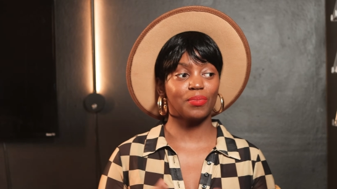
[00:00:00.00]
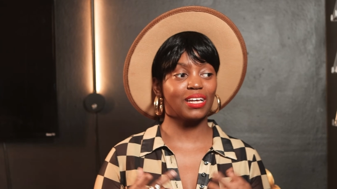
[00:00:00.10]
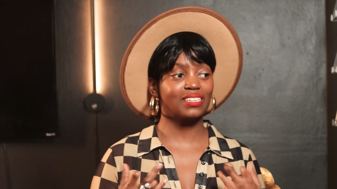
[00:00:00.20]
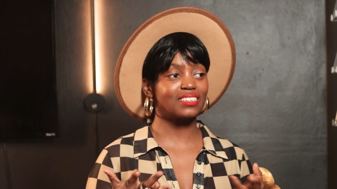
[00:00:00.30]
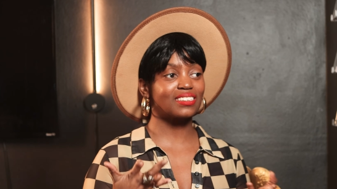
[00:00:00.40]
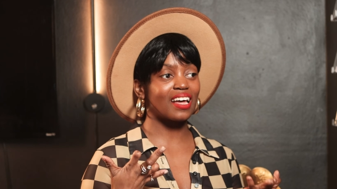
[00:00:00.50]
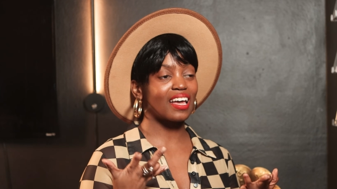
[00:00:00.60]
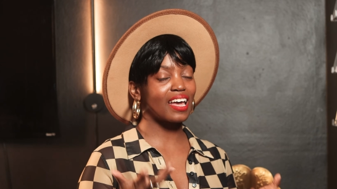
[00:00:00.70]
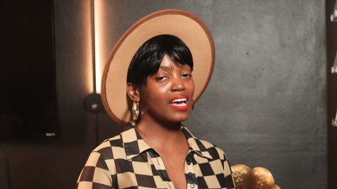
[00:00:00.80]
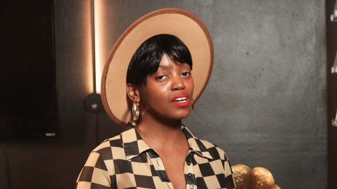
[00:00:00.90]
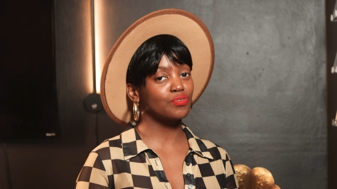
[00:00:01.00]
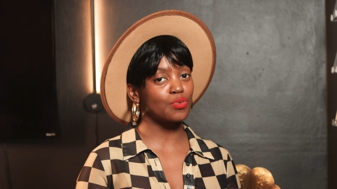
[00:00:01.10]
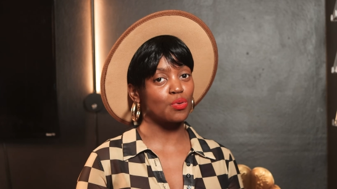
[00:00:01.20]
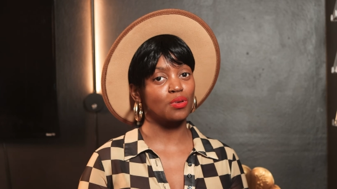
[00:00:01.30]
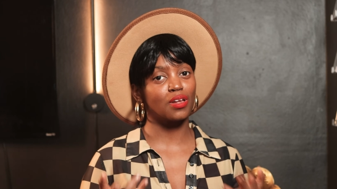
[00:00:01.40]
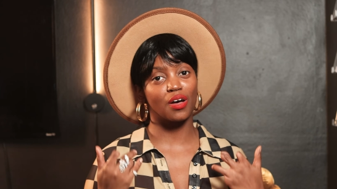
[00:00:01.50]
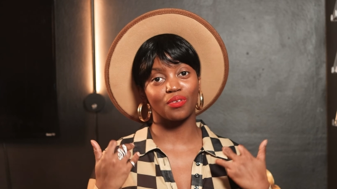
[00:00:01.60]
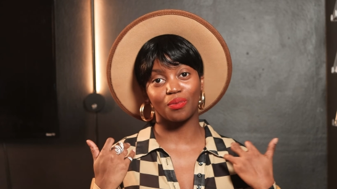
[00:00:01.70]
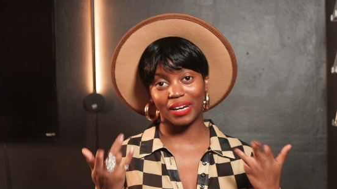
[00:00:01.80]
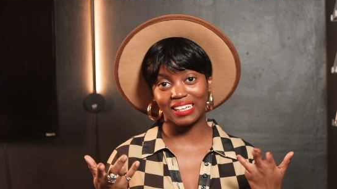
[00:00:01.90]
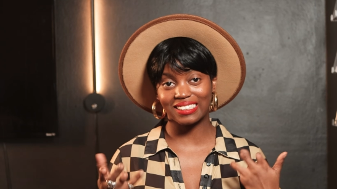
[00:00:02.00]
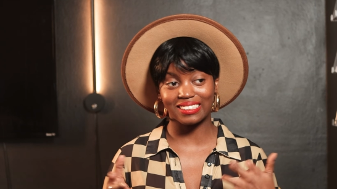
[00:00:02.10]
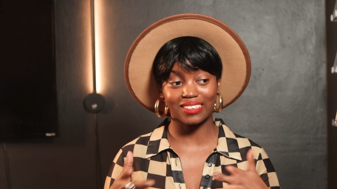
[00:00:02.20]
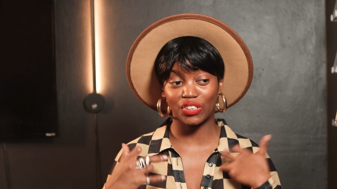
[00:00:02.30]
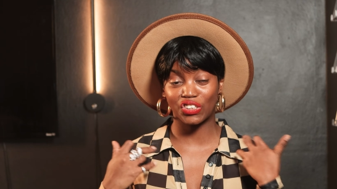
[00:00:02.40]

I mean, just a handful of raisins, a